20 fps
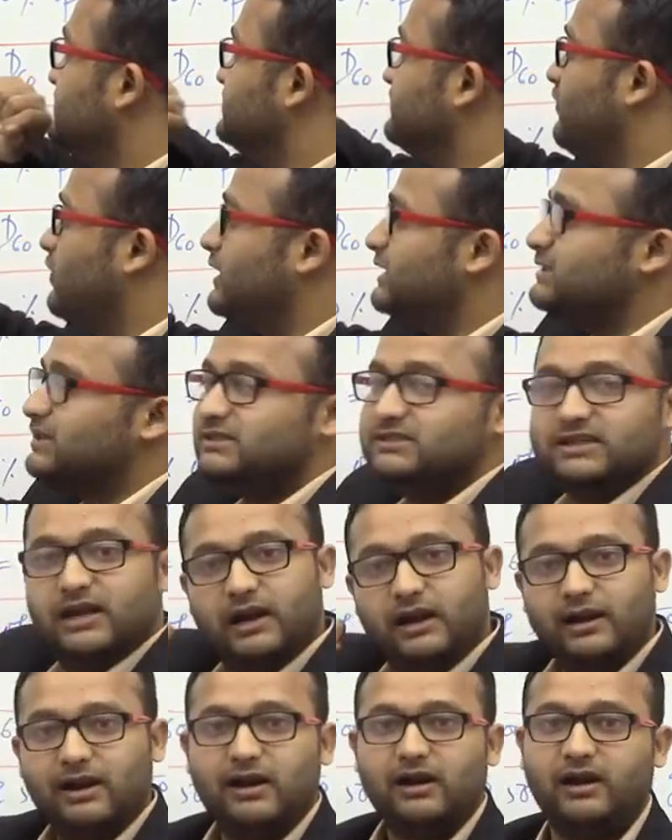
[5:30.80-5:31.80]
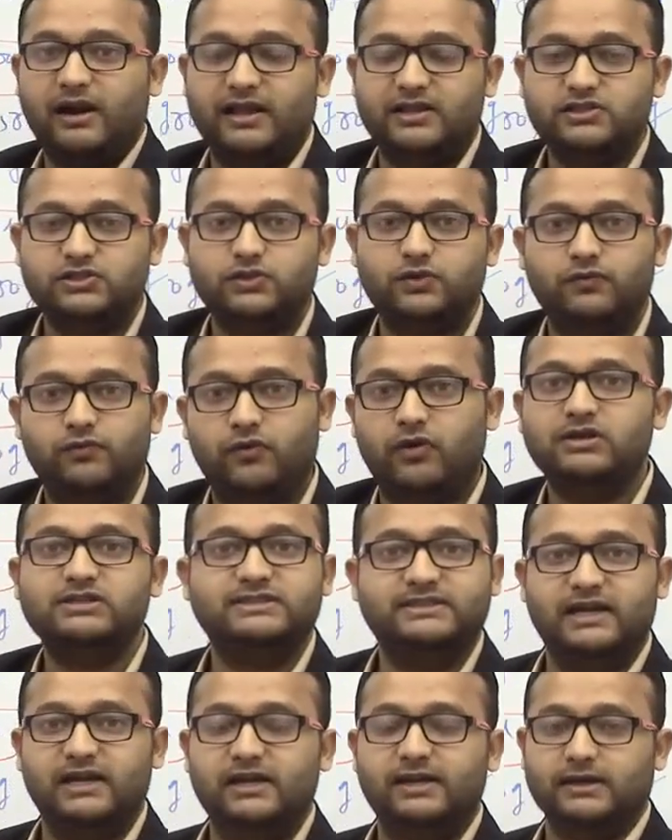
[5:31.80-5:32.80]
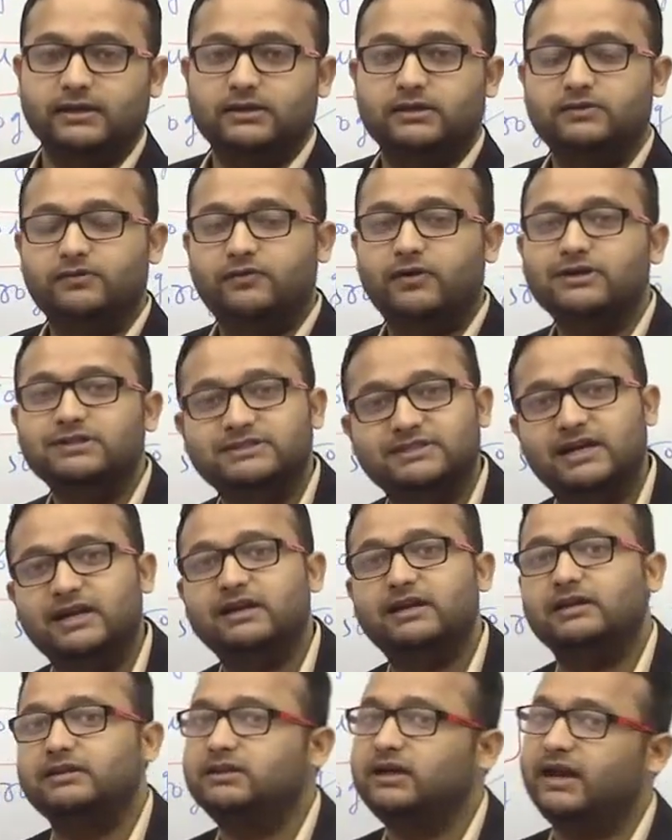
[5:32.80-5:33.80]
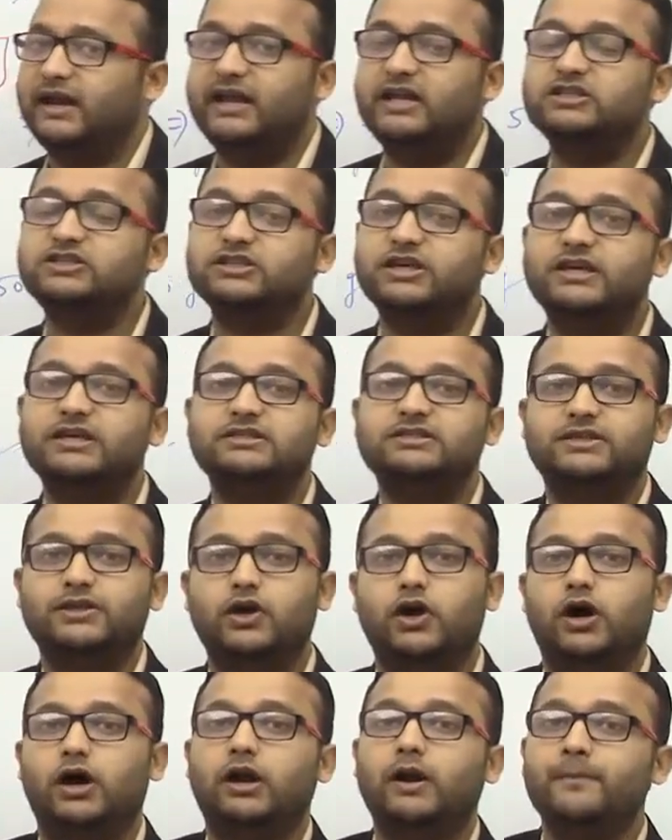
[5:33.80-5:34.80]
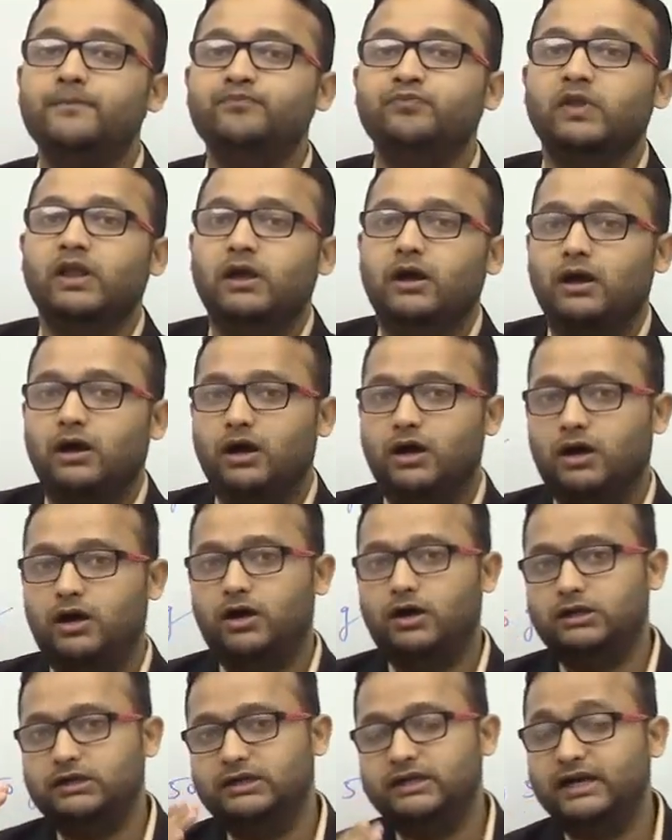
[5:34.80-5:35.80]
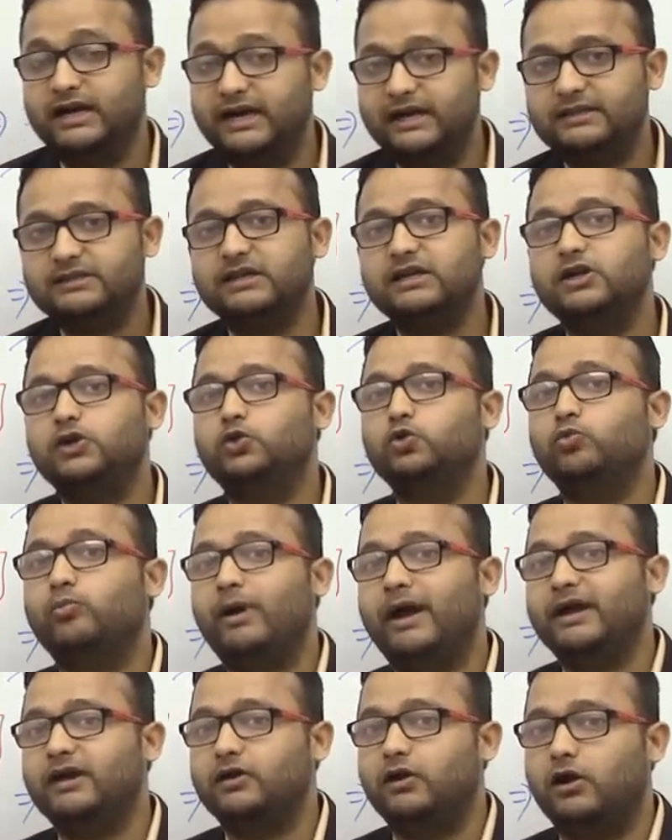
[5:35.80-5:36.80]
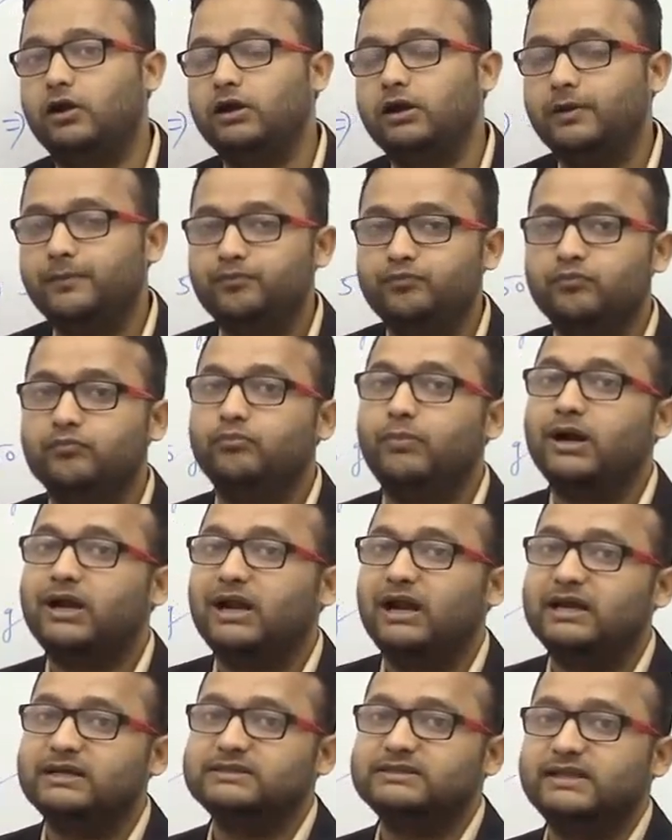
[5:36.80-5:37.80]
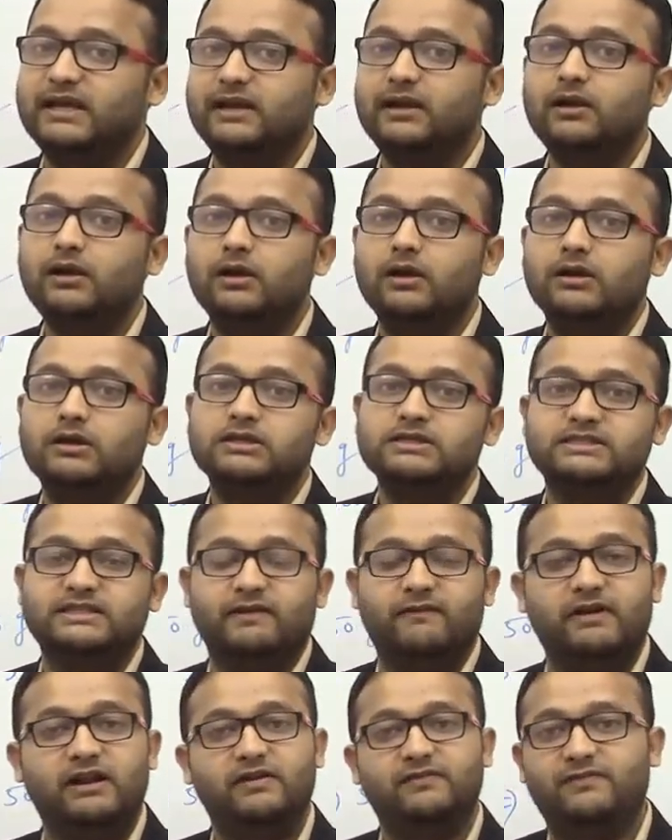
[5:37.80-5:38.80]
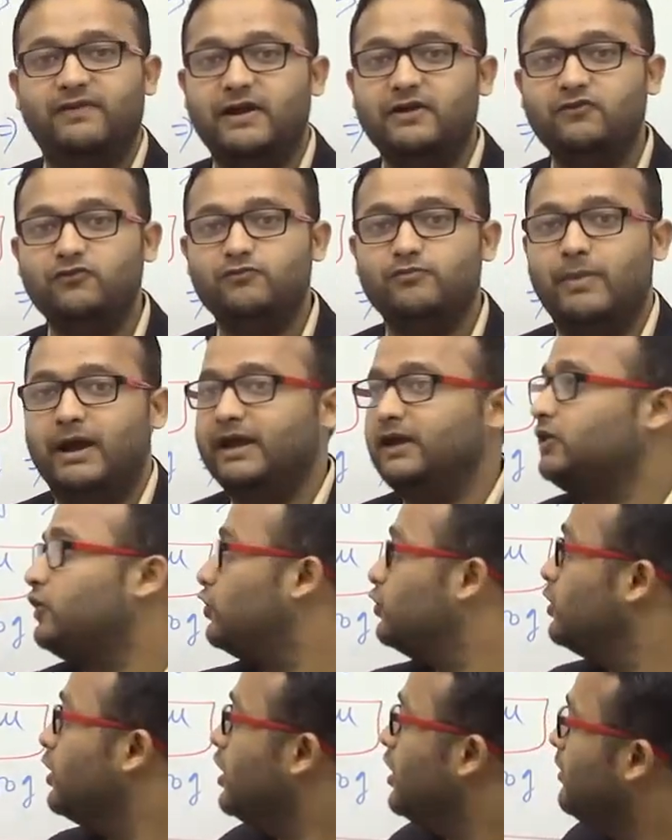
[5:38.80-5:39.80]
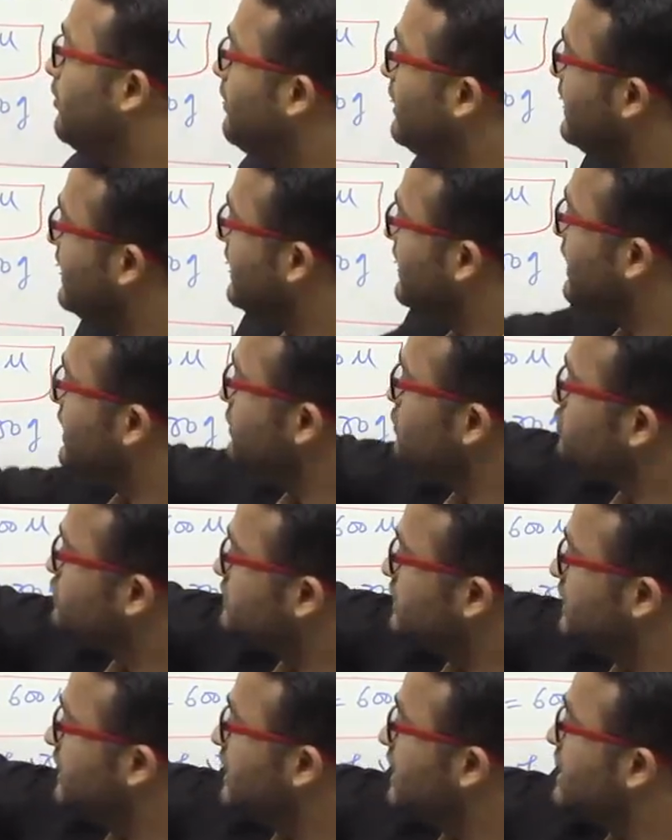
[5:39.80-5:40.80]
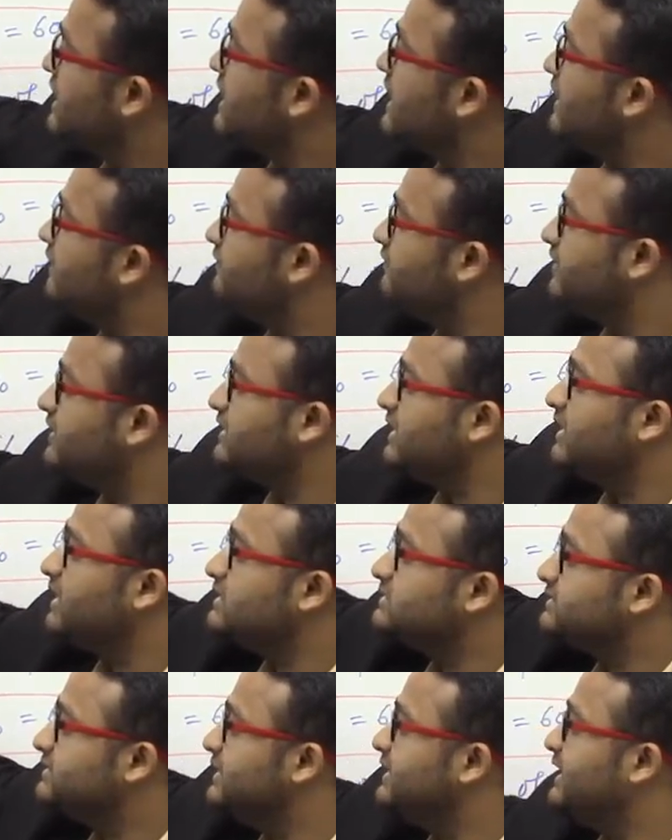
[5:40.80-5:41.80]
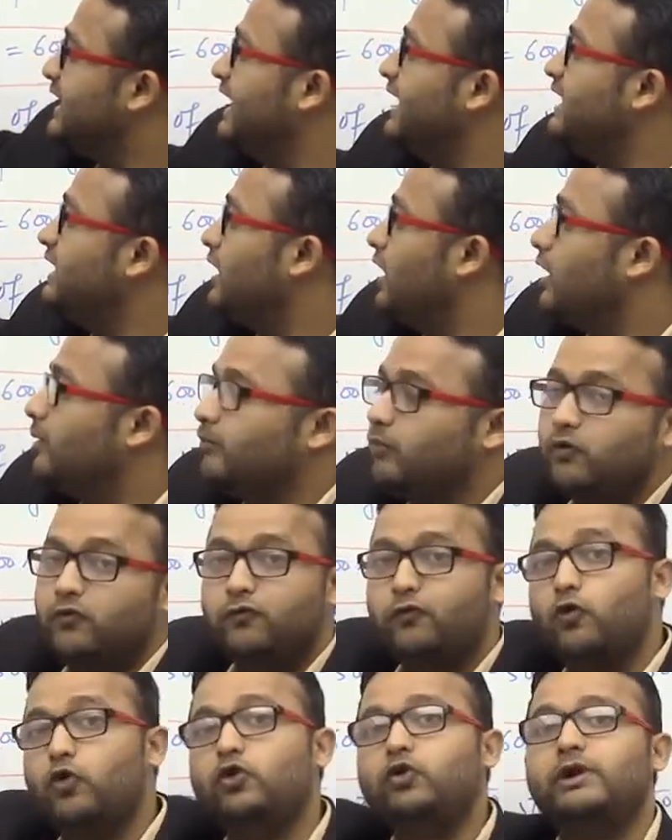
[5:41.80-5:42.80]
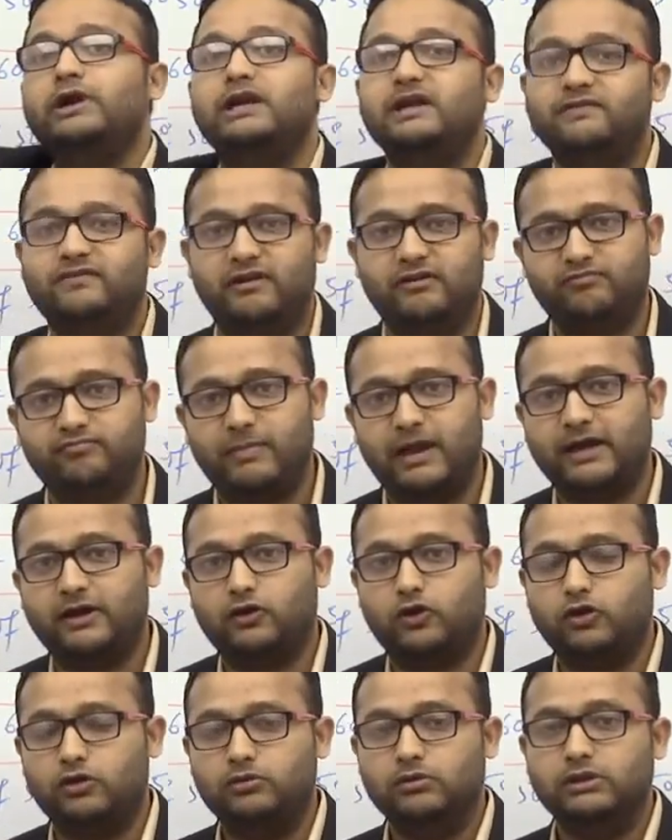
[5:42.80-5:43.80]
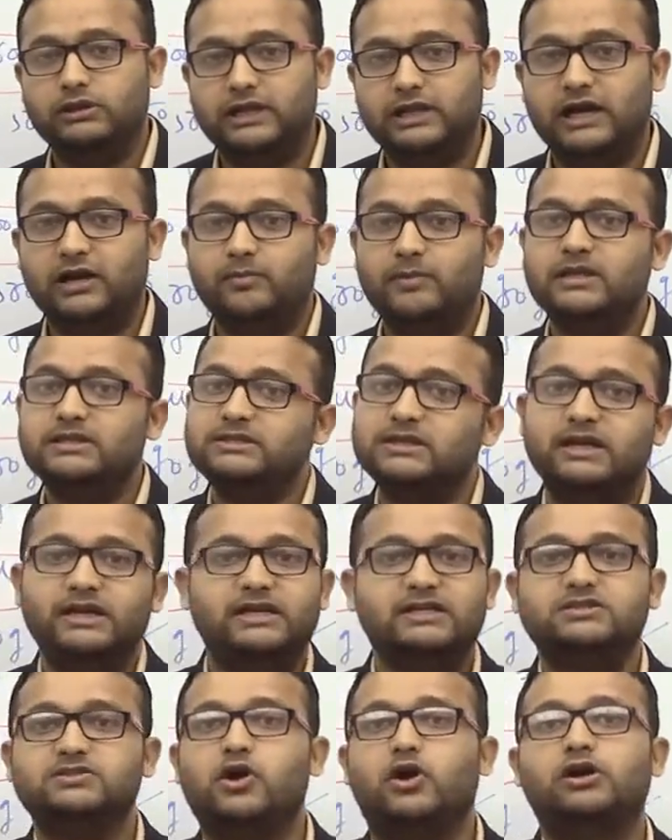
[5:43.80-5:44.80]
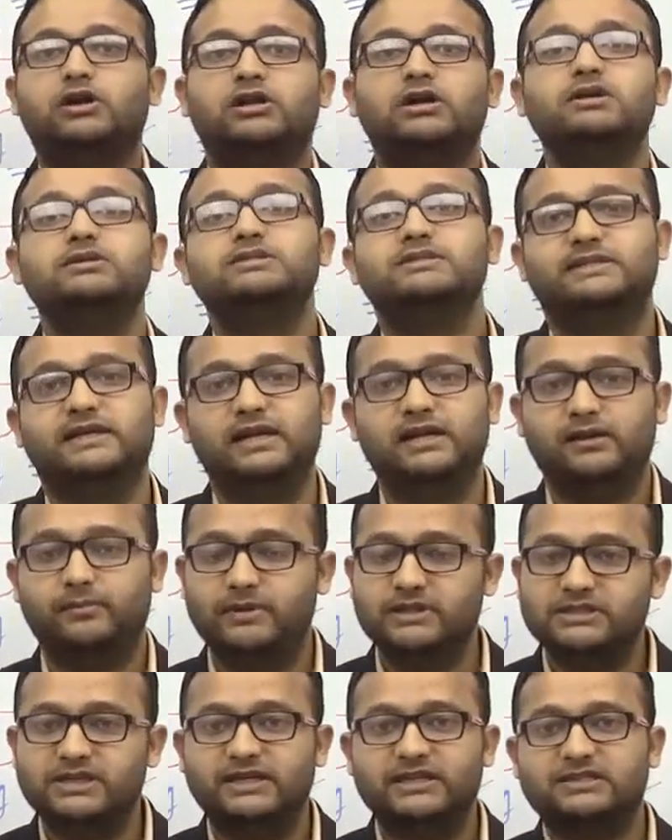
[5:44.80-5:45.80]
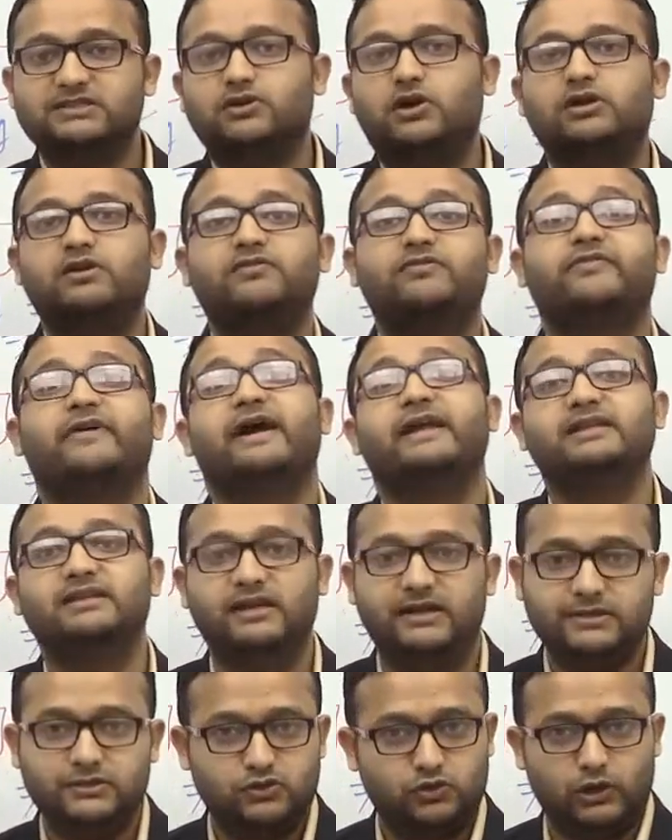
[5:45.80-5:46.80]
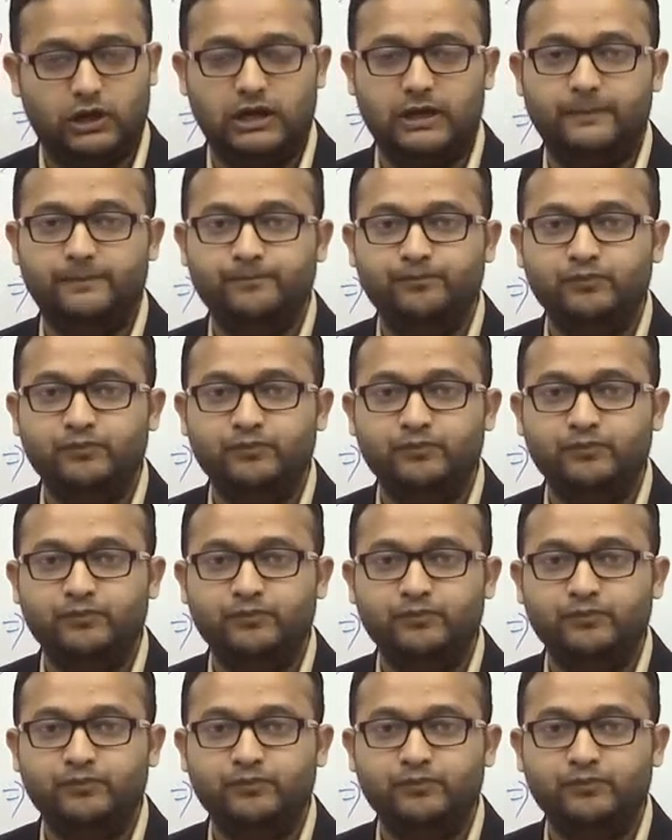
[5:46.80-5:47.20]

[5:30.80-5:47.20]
what is the general range for silt? For silt, the range is your greater than 2 micron but less than 75 micron. But here you see, everything is retained above 425 micron. That means it is not a silt, means it is not a fine grain soil.